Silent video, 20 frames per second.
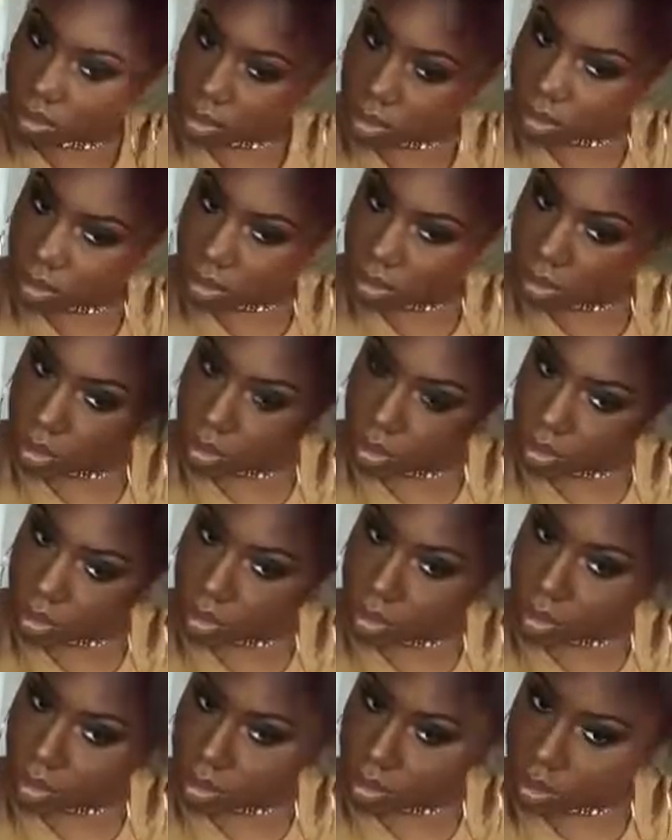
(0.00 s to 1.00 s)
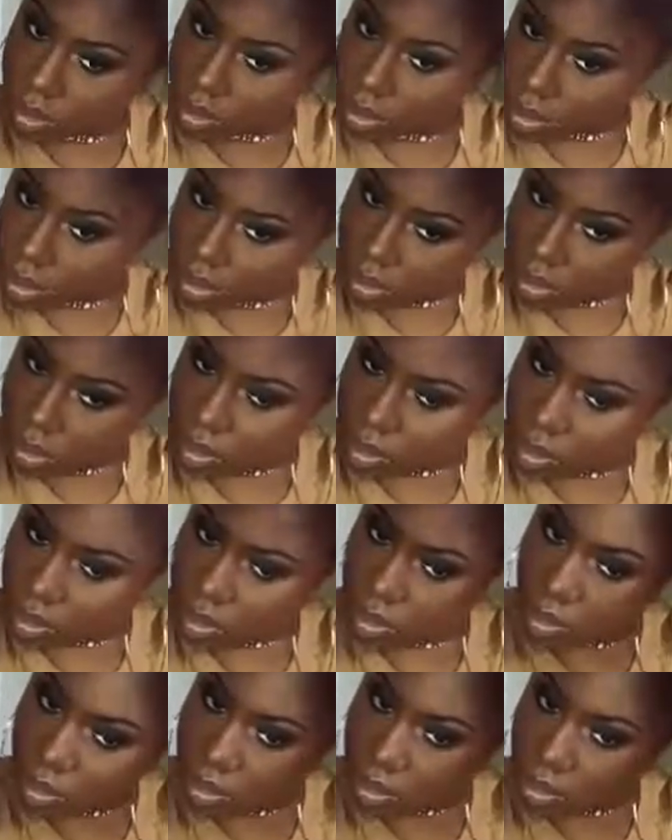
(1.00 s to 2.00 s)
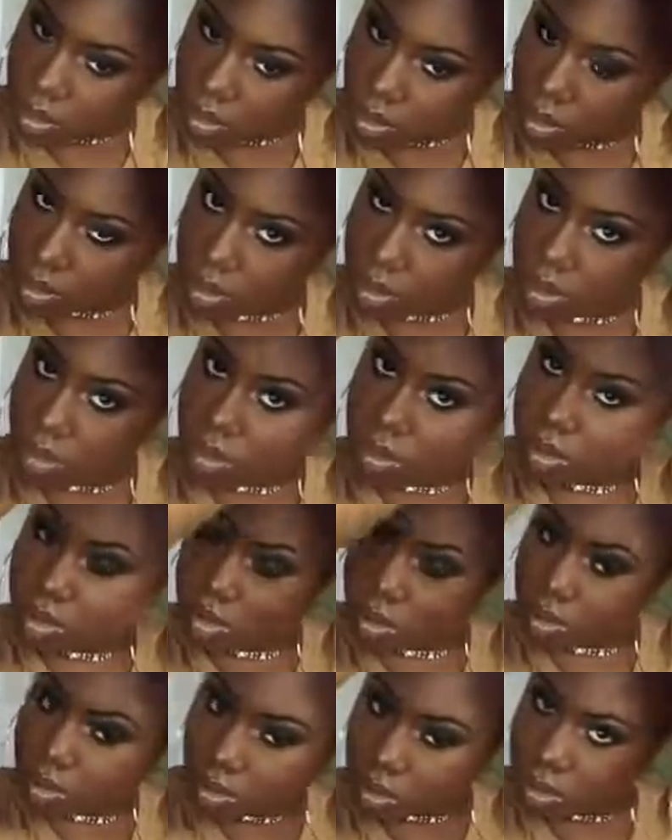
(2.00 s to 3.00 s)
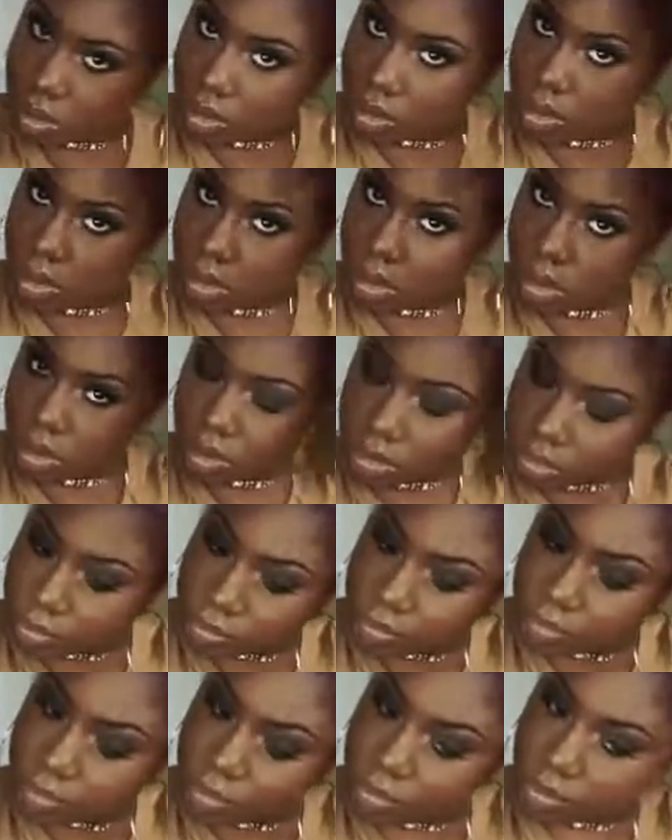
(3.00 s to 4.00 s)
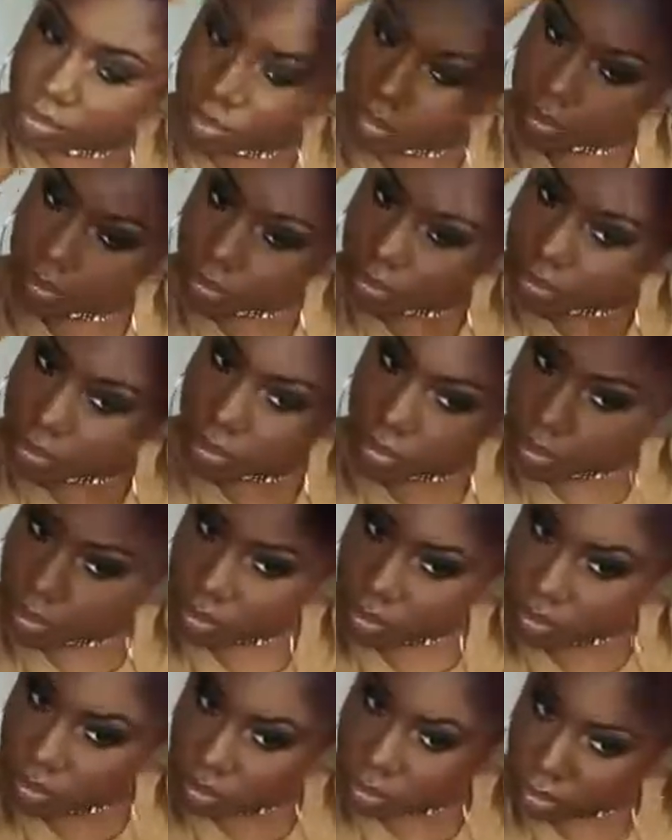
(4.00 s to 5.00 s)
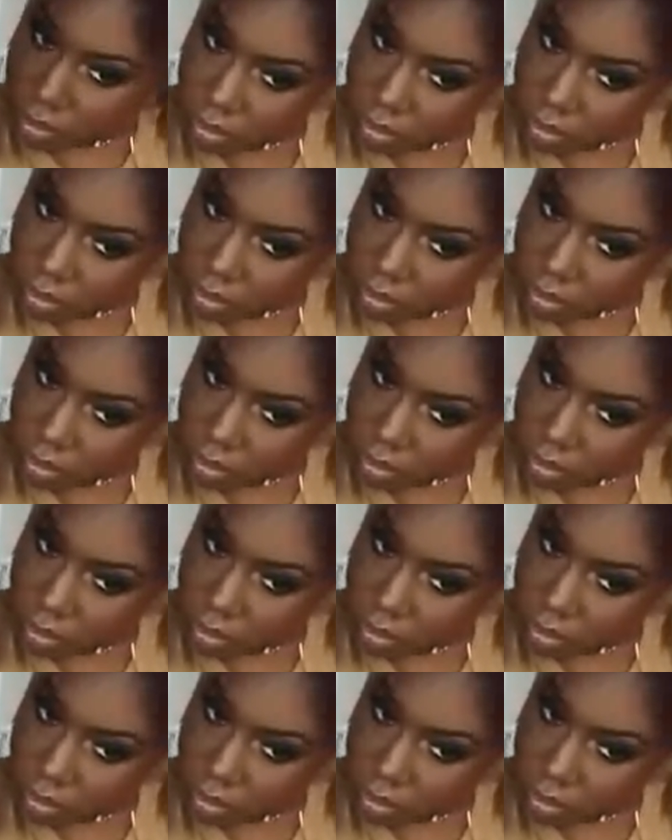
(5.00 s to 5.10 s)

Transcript: so, yeah. And to get my ponytail as small as I can possibly get it, I'm going to braid